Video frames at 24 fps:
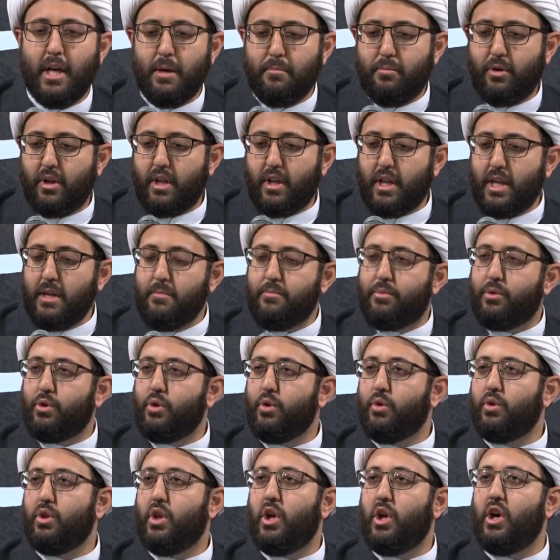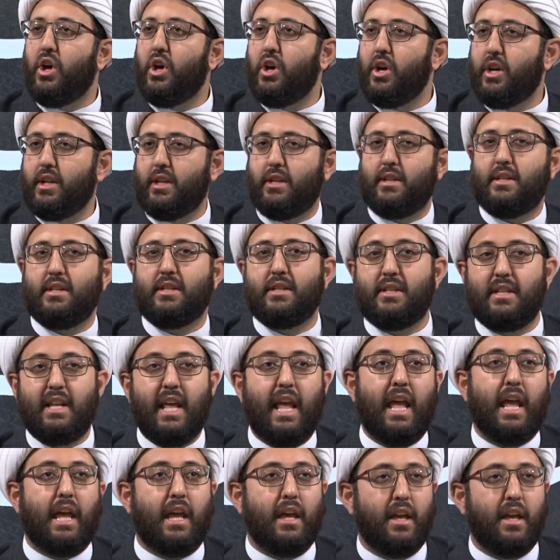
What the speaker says: But he prolonged this day.